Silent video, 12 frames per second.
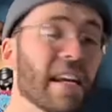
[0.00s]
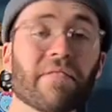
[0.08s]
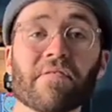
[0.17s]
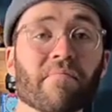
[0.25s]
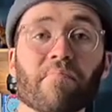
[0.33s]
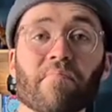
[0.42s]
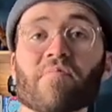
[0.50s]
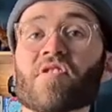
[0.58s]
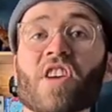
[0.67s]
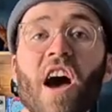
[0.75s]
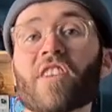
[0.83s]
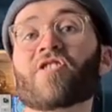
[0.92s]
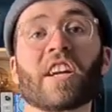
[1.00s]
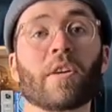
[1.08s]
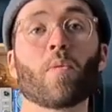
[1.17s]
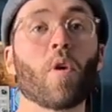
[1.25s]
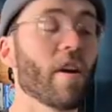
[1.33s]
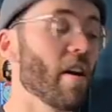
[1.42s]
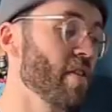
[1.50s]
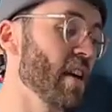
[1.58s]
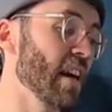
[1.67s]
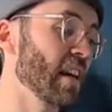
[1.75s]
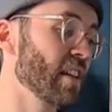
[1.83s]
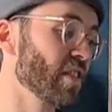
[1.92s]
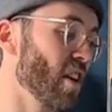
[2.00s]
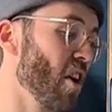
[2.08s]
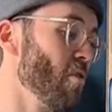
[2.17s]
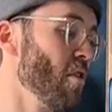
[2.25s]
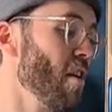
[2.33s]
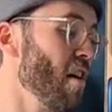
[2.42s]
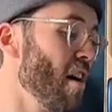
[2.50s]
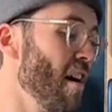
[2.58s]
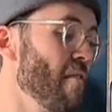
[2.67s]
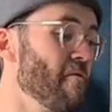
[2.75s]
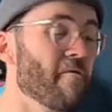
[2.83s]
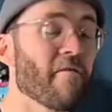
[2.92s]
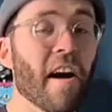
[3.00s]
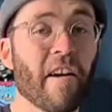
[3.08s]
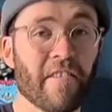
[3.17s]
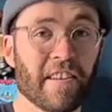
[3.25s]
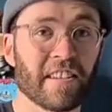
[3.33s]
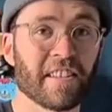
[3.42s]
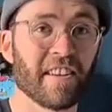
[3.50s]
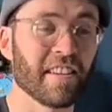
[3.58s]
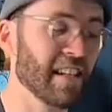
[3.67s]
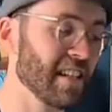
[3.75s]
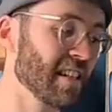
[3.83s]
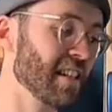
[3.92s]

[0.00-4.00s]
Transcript: even touching one I think, so I'm very excited.